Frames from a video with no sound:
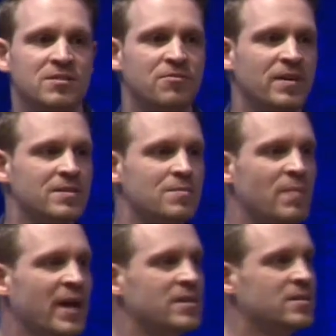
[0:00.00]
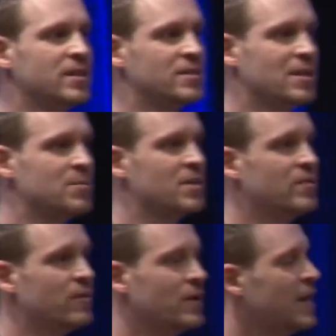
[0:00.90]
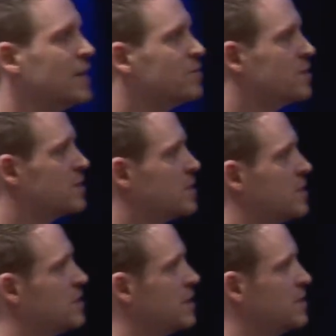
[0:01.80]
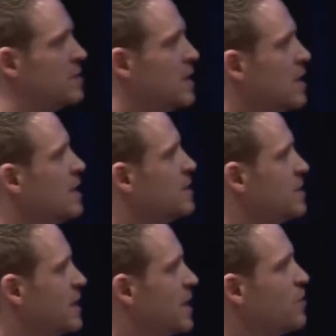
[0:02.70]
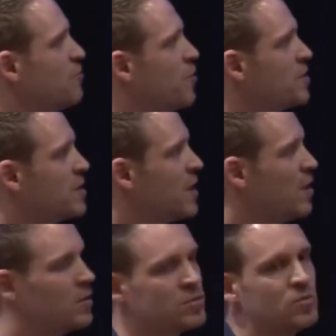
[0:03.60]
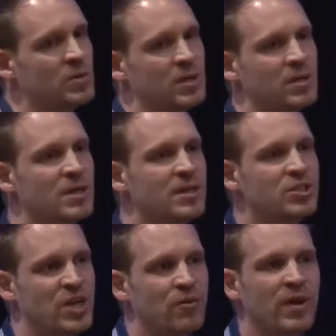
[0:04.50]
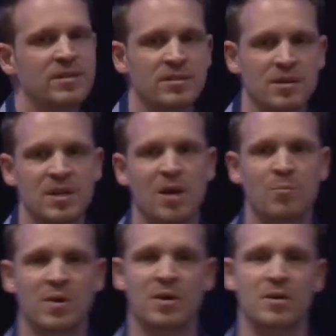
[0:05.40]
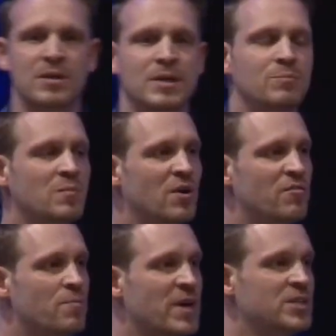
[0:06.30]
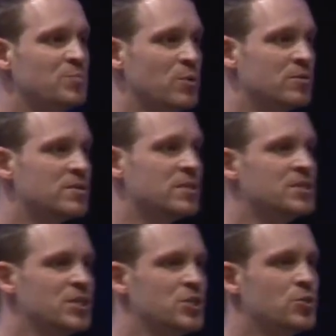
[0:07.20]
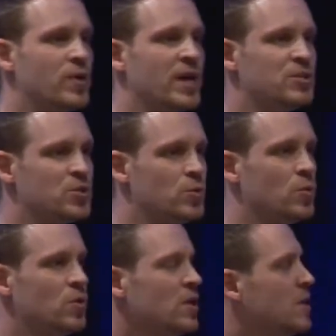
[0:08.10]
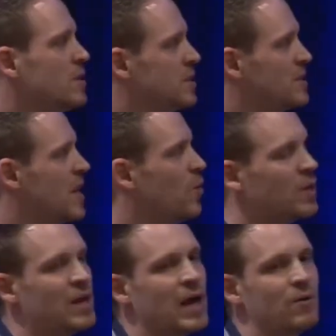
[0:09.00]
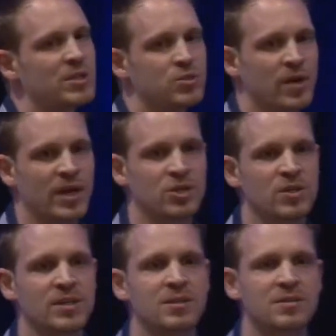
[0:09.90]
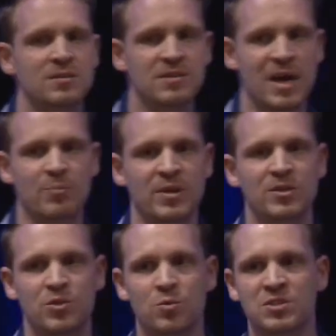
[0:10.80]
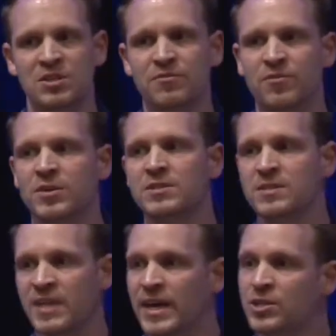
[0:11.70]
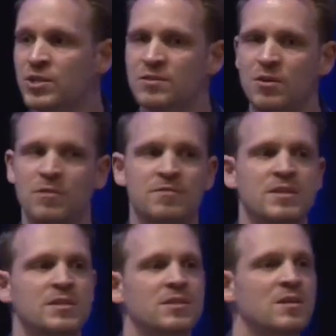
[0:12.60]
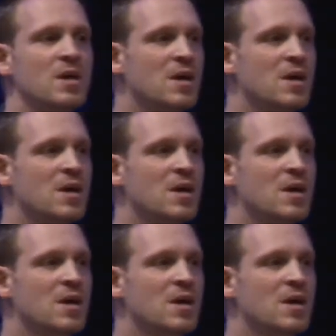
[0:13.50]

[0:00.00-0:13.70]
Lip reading: defense in maize, and that's something we are really interested in digging in further now. So we generated a number of maize mutants in addition to AN2 that now will allow us to actually tap into different stages of these